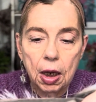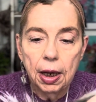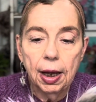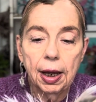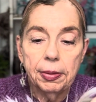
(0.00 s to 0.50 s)

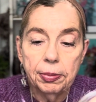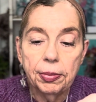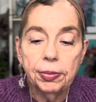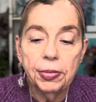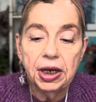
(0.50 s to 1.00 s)
on
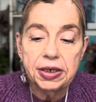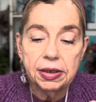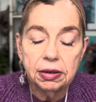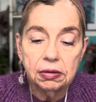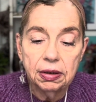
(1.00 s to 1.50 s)
my
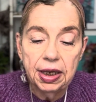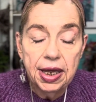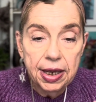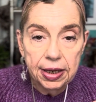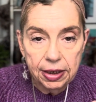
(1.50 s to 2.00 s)

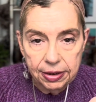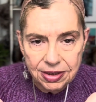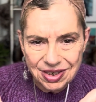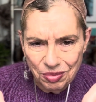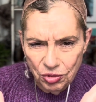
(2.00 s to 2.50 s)
head,
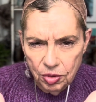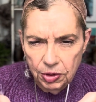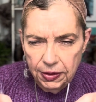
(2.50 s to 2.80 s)
except normally